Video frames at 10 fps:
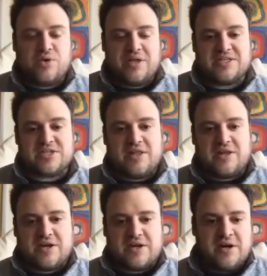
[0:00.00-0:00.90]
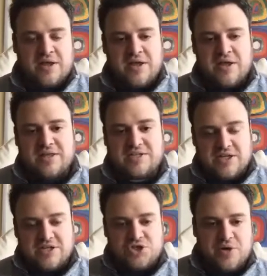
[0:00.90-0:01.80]
doing this other
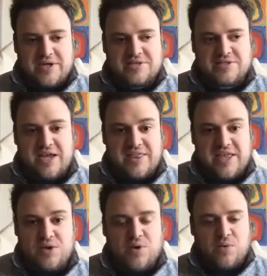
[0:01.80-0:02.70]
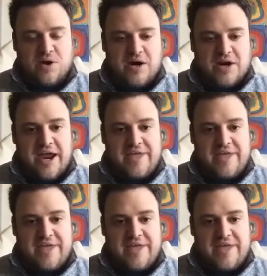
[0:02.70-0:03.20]
choice, and then it will work.